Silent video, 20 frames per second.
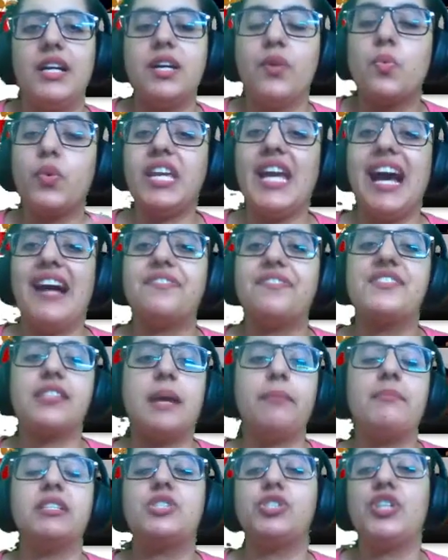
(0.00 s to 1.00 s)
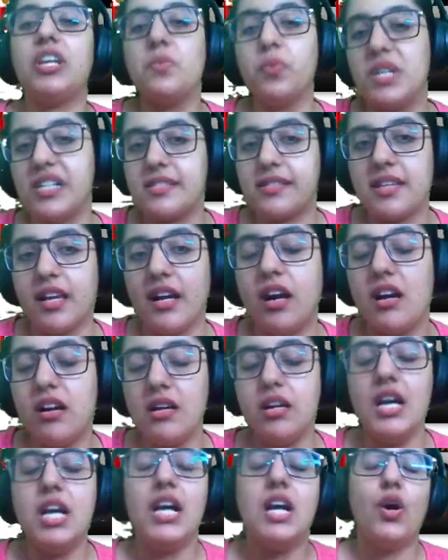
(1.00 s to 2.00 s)
we have some achievers here.
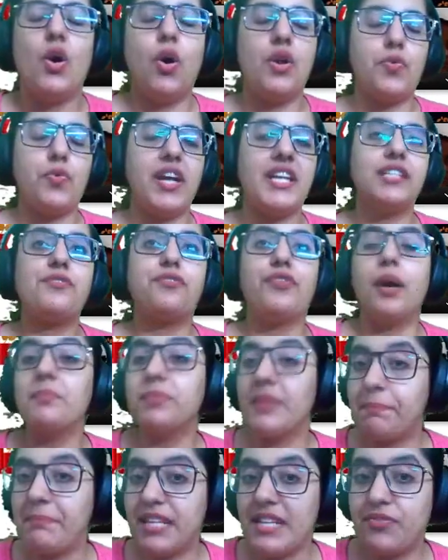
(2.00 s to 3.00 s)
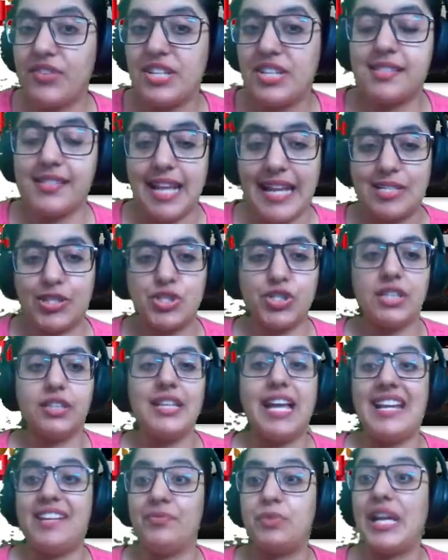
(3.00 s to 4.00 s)
All right, from the previous session,
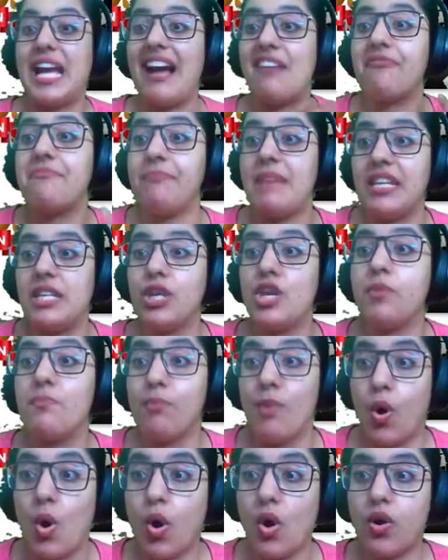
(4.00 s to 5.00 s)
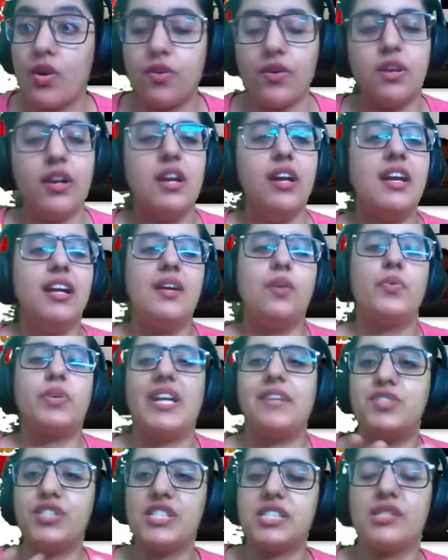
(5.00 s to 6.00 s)
and we have many more. We
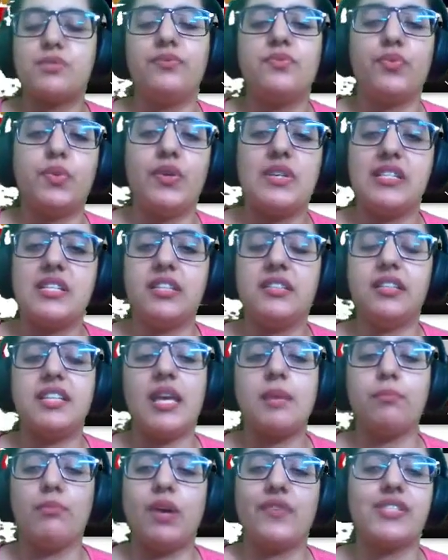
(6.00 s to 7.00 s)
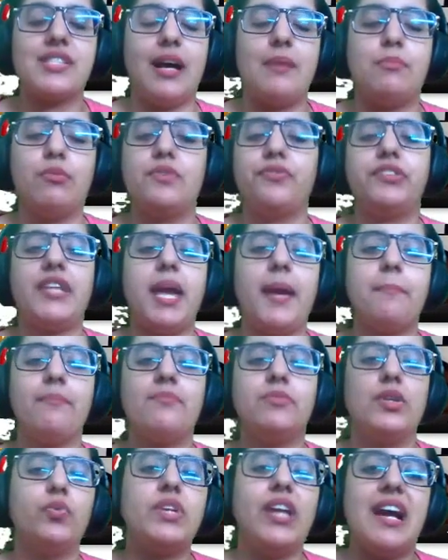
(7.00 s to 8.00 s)
have just written the name of some of them.
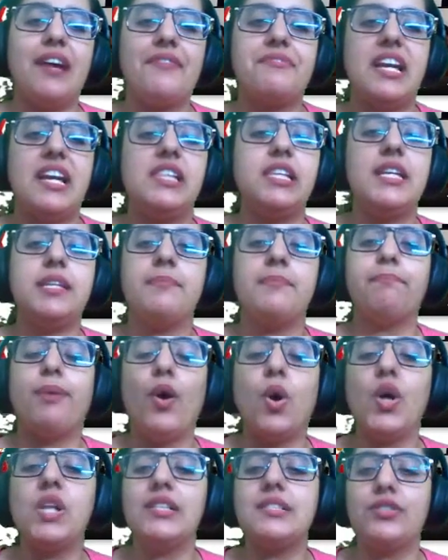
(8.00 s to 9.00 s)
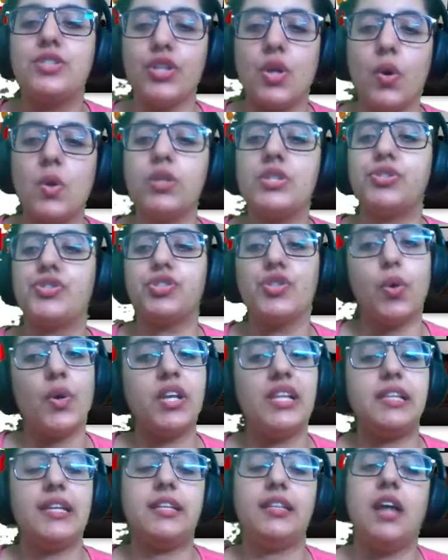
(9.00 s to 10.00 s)
We have Helen, Paul, Josh,
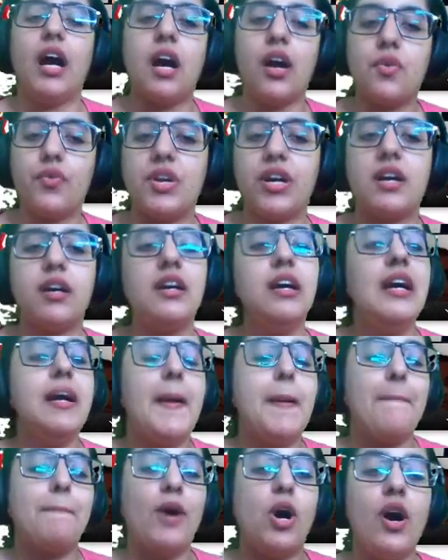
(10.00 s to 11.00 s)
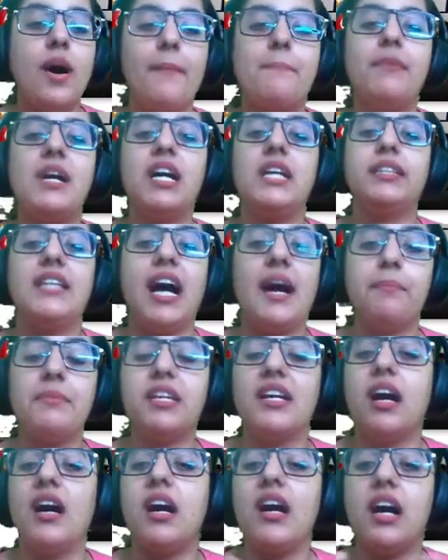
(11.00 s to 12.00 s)
Joelyn, Arya, Mohammed,
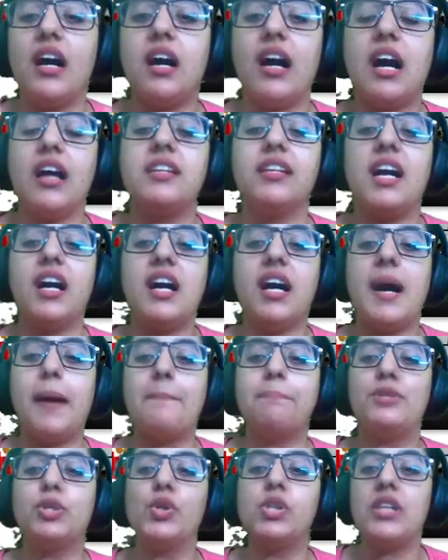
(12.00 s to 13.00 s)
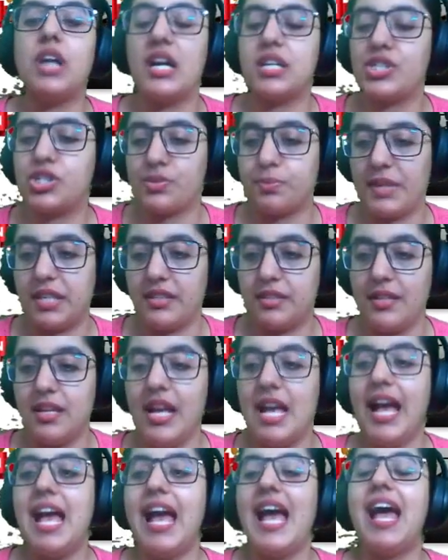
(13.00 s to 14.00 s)
Abiha, Ahana, Abdul, Ashman.
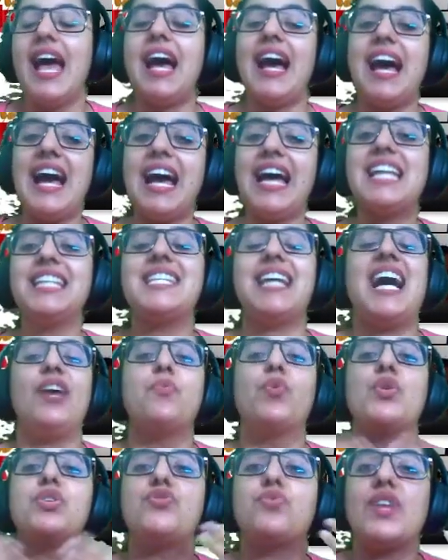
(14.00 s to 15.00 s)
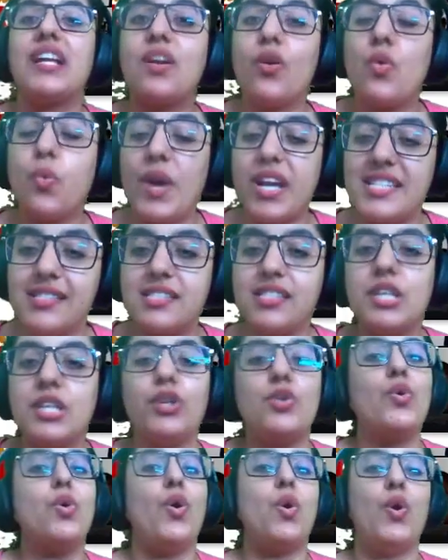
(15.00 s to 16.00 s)
And I would request
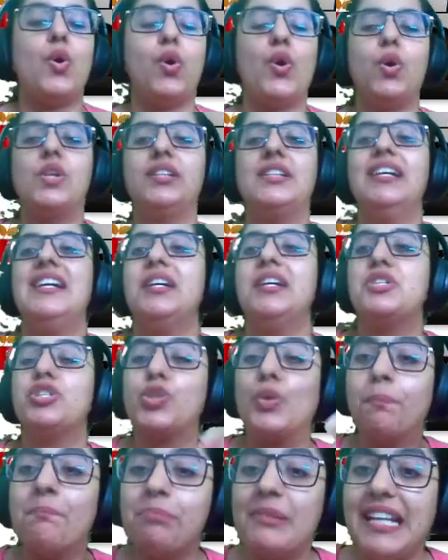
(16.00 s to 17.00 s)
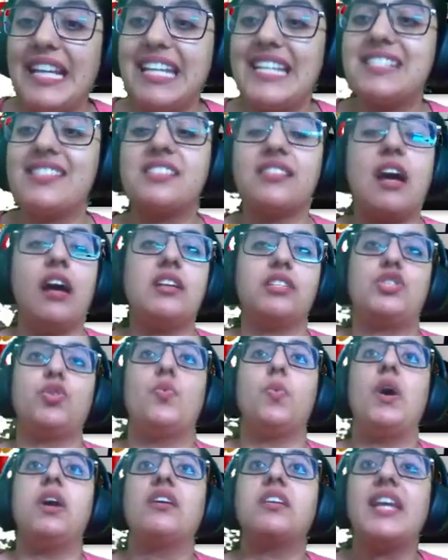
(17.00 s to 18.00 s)
you all to please start
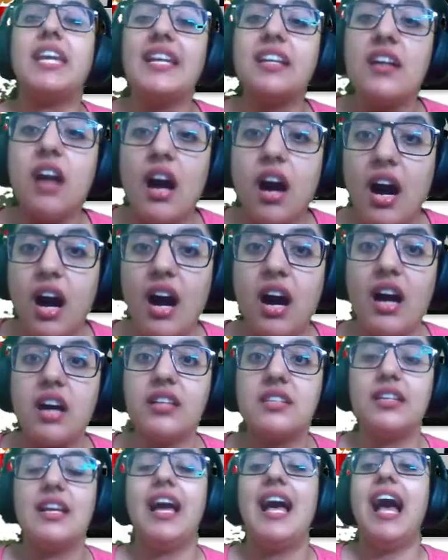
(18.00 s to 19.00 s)
working harder,